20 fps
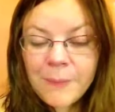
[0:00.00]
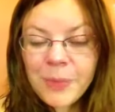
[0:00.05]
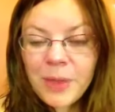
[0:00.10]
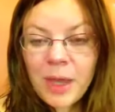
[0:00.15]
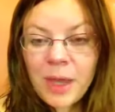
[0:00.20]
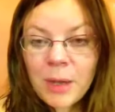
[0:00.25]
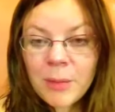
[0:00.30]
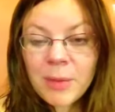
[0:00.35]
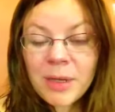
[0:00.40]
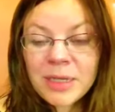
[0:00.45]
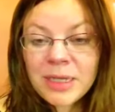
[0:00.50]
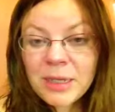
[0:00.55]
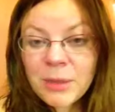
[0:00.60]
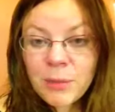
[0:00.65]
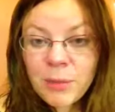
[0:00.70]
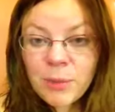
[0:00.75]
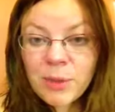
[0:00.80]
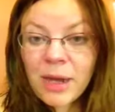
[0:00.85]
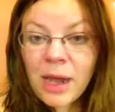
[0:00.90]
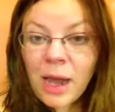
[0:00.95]
Um, and then
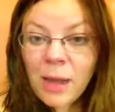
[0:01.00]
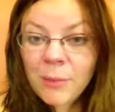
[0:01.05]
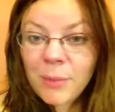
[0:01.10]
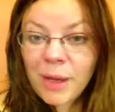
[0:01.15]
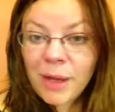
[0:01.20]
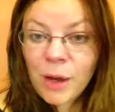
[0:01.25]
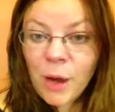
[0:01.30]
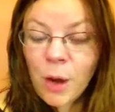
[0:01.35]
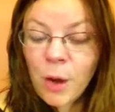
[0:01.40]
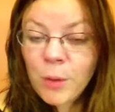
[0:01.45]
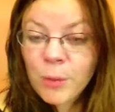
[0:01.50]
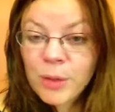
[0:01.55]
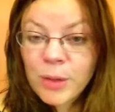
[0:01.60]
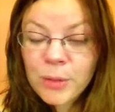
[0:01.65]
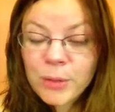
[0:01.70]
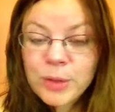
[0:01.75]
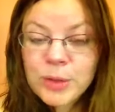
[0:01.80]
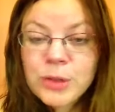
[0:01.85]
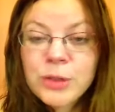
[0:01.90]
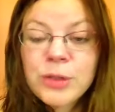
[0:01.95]
when we got back home, he
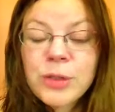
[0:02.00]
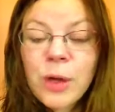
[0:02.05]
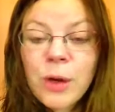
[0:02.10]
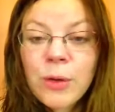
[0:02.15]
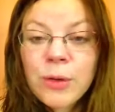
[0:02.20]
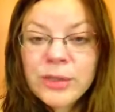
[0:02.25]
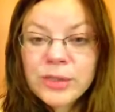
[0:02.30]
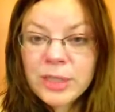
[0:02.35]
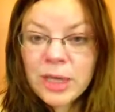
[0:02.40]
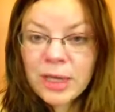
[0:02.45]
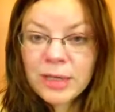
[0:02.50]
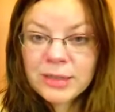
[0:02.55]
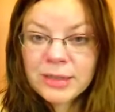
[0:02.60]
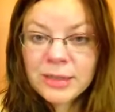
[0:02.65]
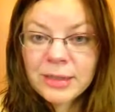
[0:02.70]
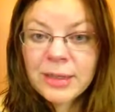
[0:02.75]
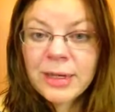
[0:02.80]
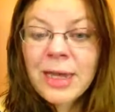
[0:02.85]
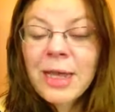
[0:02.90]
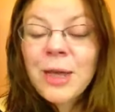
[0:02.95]
was so
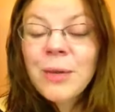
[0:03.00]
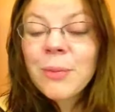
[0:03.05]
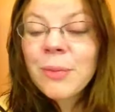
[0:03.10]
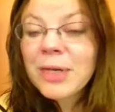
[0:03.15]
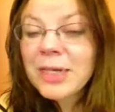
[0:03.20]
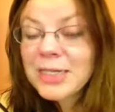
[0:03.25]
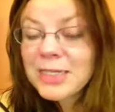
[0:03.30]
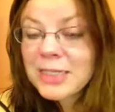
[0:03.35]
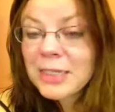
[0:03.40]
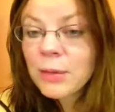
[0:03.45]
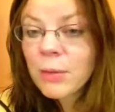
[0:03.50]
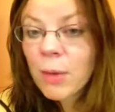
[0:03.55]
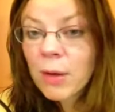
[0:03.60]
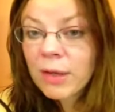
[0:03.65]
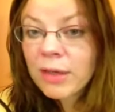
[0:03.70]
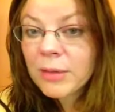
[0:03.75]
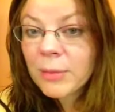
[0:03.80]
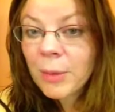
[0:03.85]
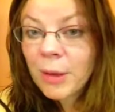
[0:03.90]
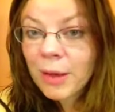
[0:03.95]
exhausted, but he still
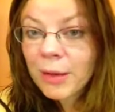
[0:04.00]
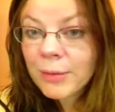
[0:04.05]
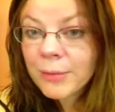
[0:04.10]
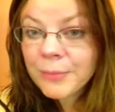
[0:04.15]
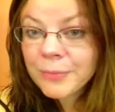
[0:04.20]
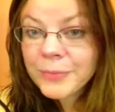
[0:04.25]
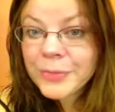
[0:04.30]
wanted a bottle.